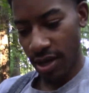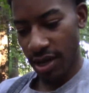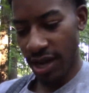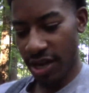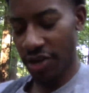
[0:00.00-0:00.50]

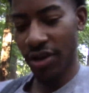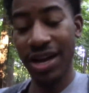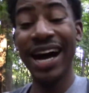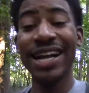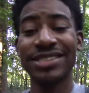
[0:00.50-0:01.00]
and you're
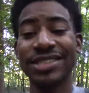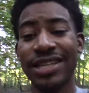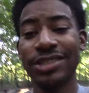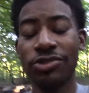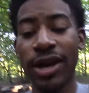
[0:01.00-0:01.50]

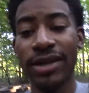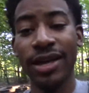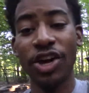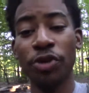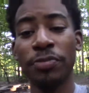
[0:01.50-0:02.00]
constantly trying to
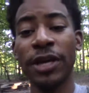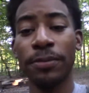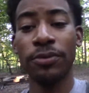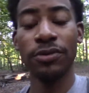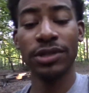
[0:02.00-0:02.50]
help
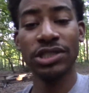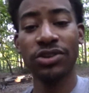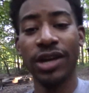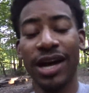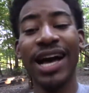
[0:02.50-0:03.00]
people.
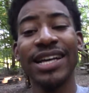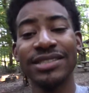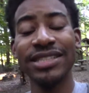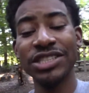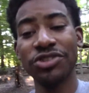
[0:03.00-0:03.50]
You're
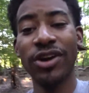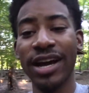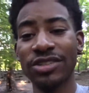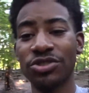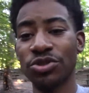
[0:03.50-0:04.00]
constantly
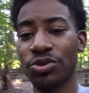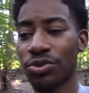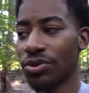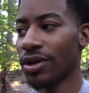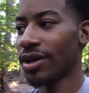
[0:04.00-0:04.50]
trying
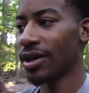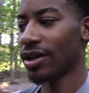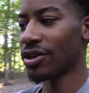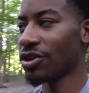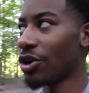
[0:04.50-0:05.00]
to,
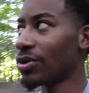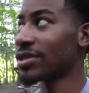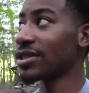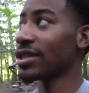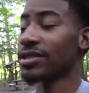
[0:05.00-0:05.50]

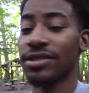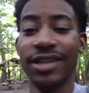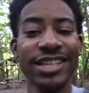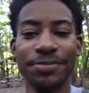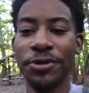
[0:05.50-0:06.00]
assist, and
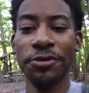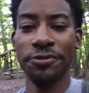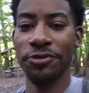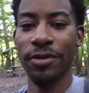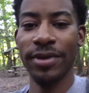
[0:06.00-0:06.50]
that's
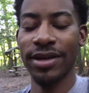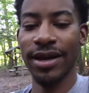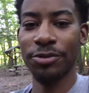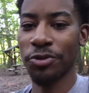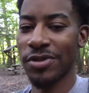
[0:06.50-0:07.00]
beautiful. I mean,
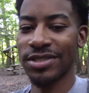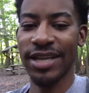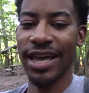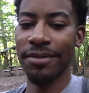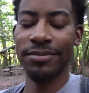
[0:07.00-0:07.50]
I'm doing the
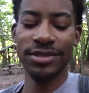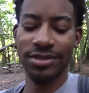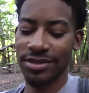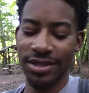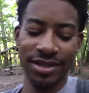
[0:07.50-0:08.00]
same.
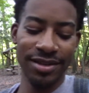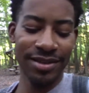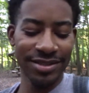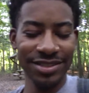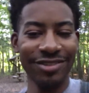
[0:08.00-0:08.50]
It's
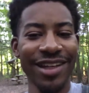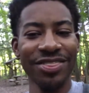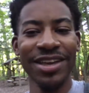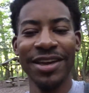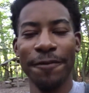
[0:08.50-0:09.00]
a great
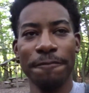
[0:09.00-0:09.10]
thing.